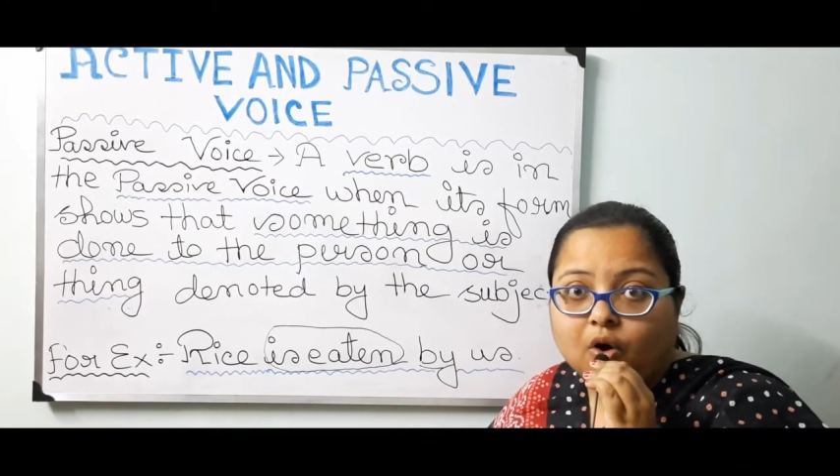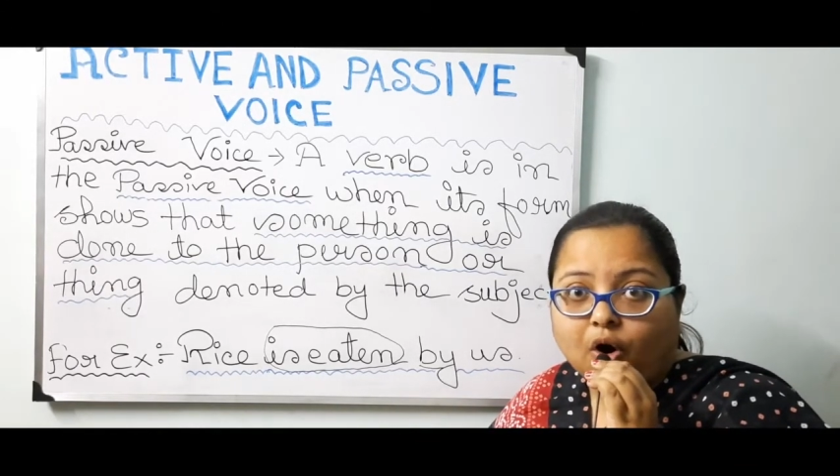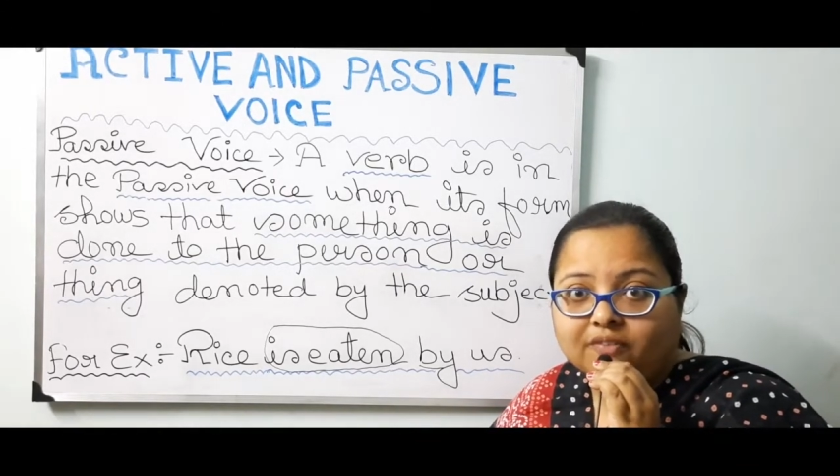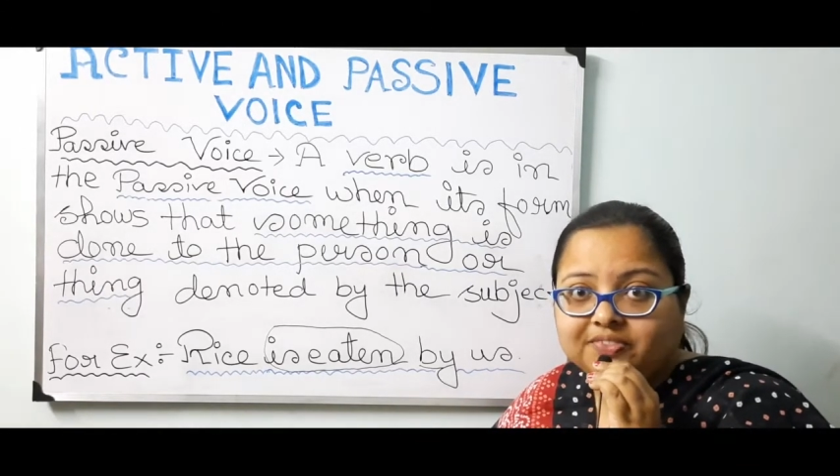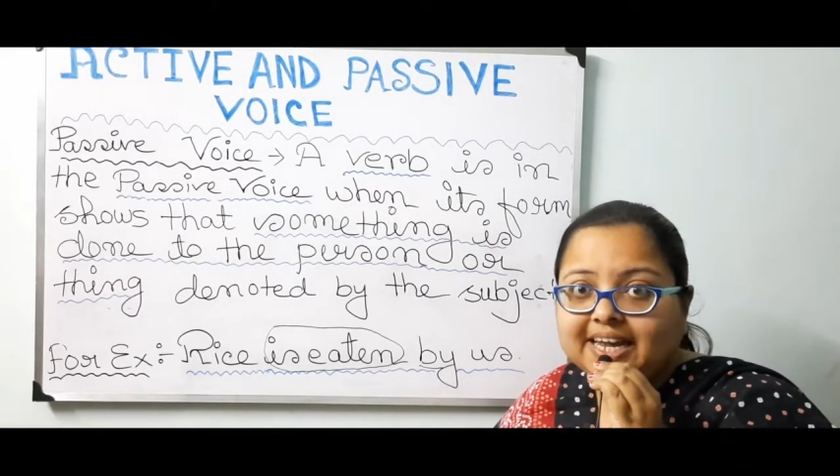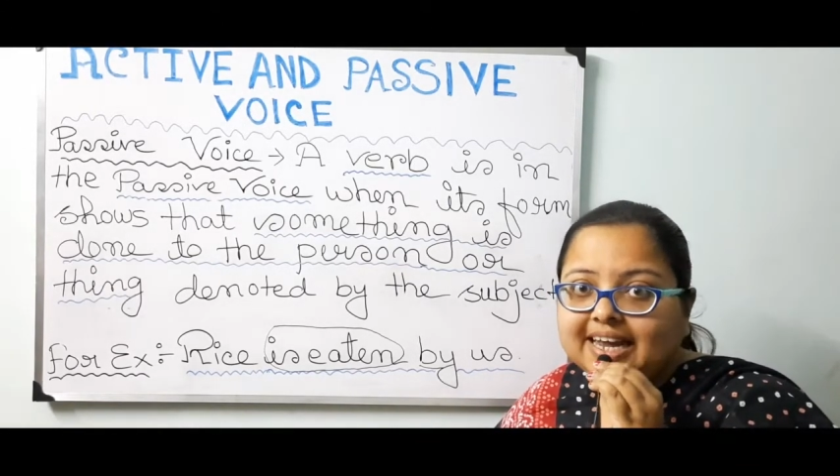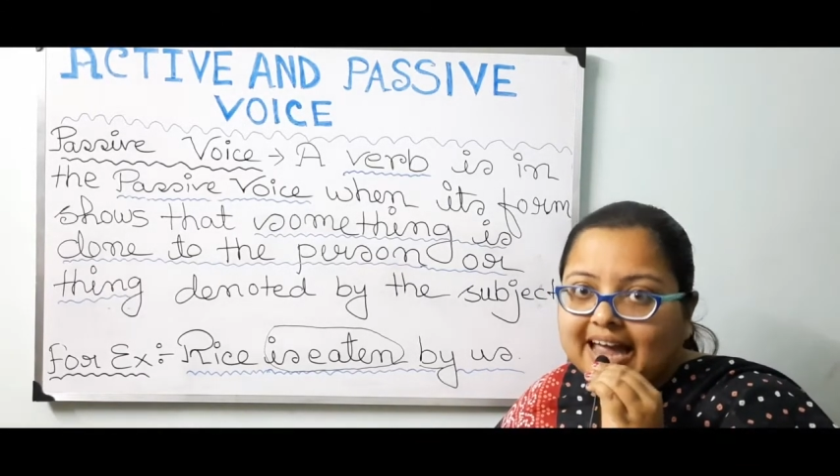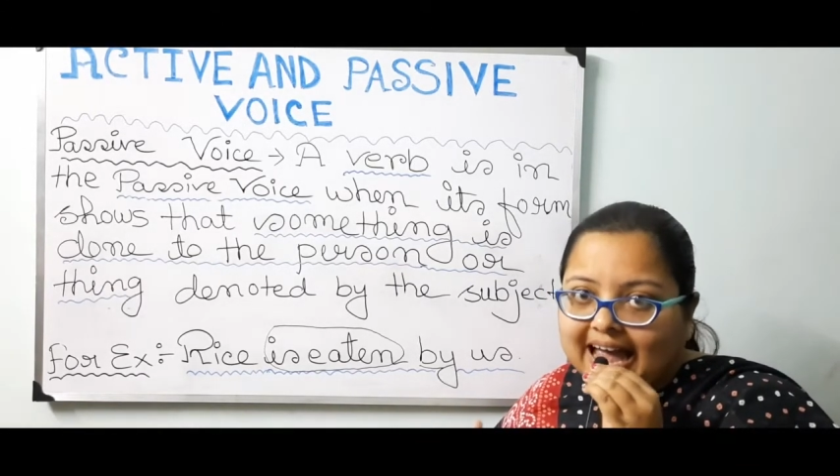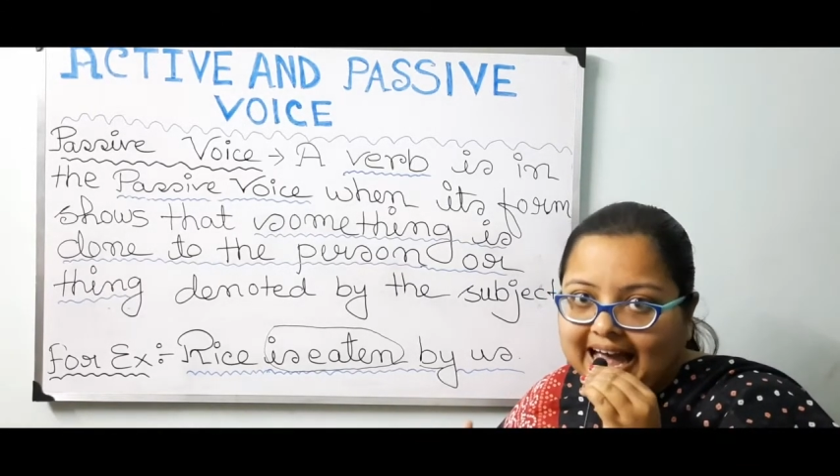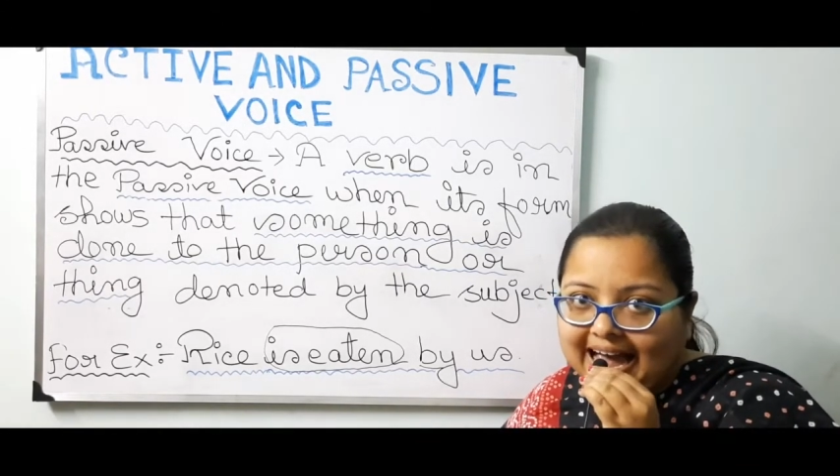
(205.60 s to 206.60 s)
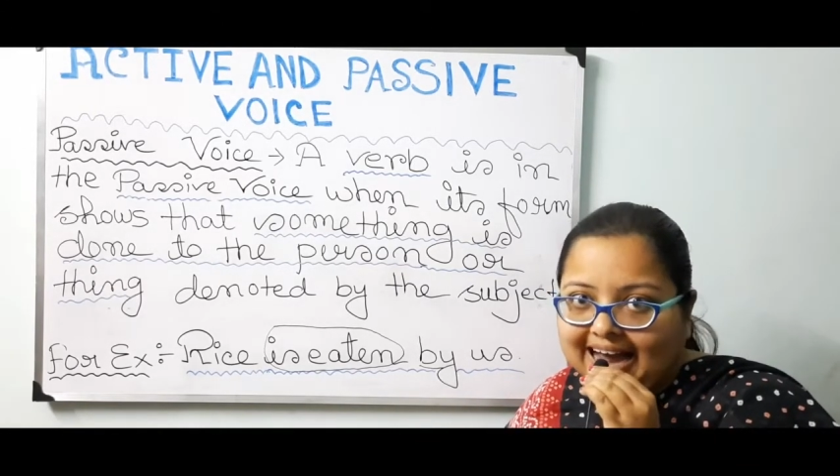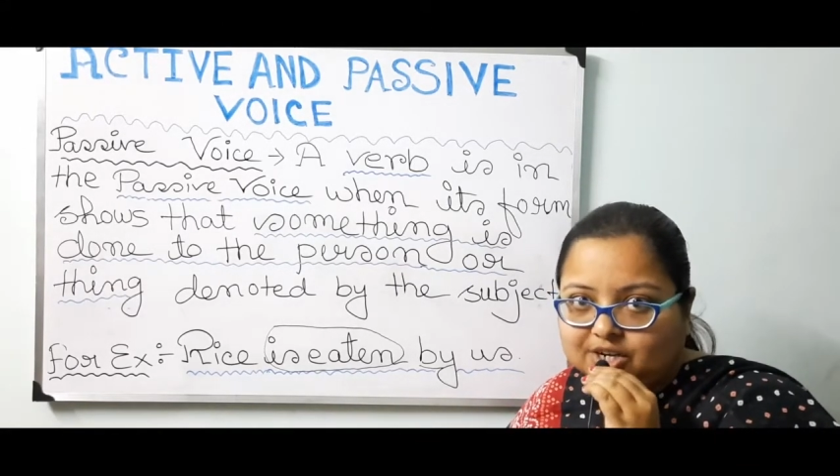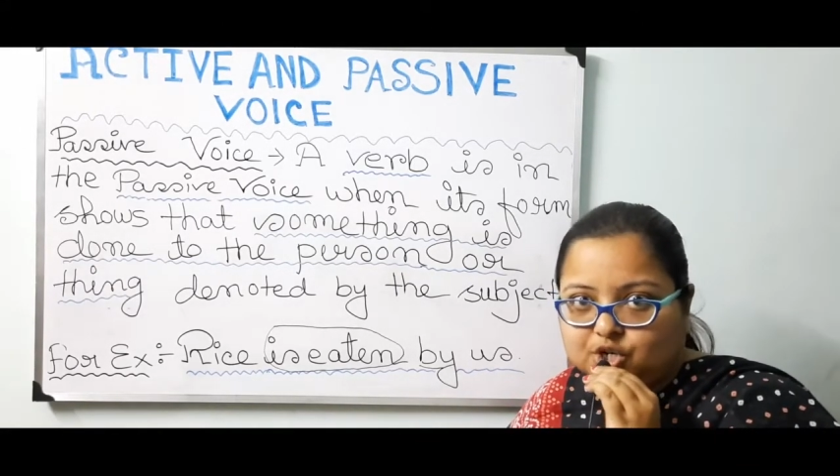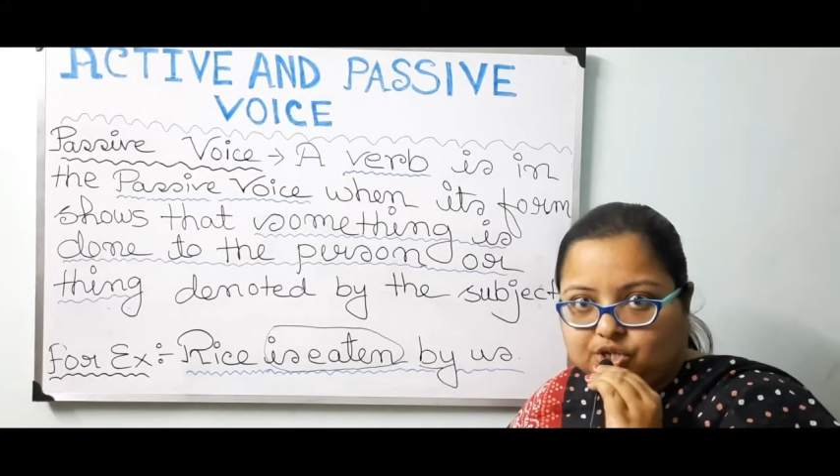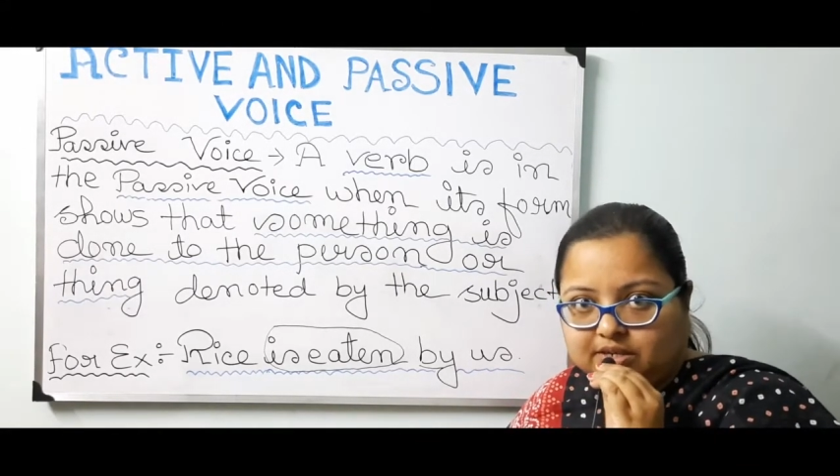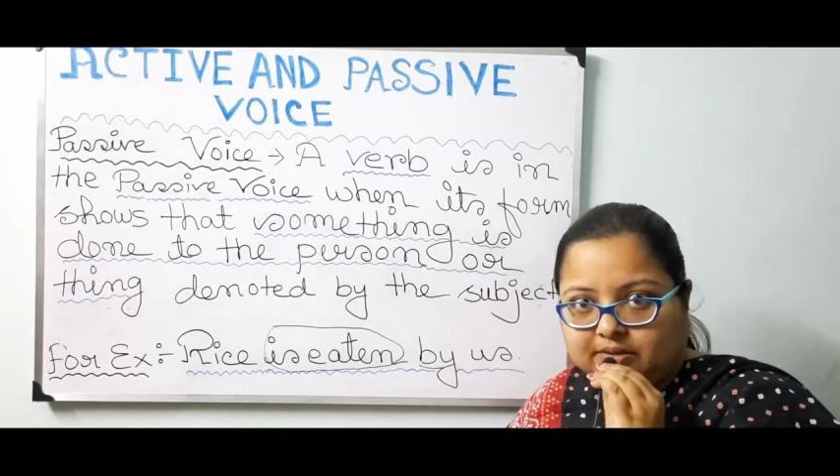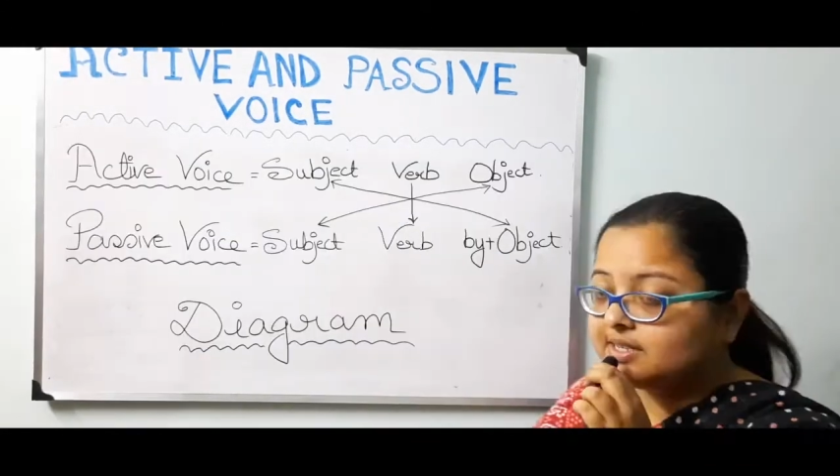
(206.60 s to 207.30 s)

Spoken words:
of the action.